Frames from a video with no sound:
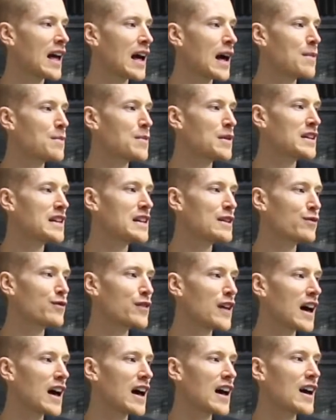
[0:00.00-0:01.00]
and beneath
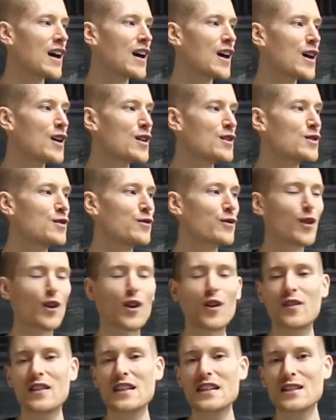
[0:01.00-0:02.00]
that you've
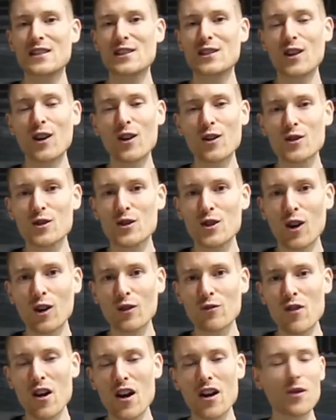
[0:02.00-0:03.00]
got the song
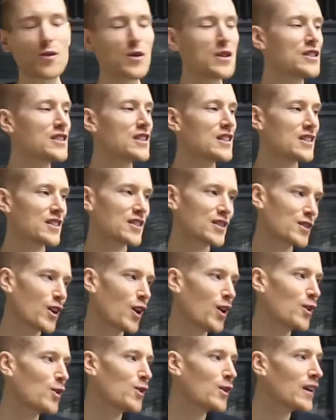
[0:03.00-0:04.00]
genre, which is
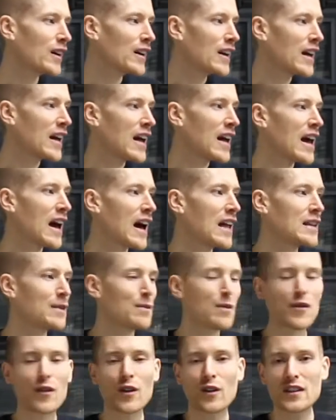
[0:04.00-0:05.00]
soul, and then
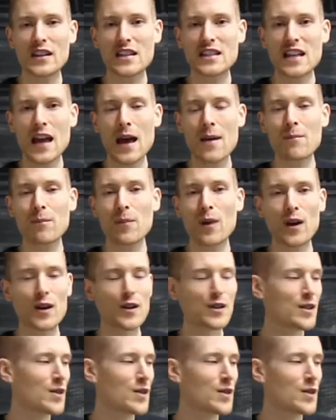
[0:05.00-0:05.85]
we've got the tempo.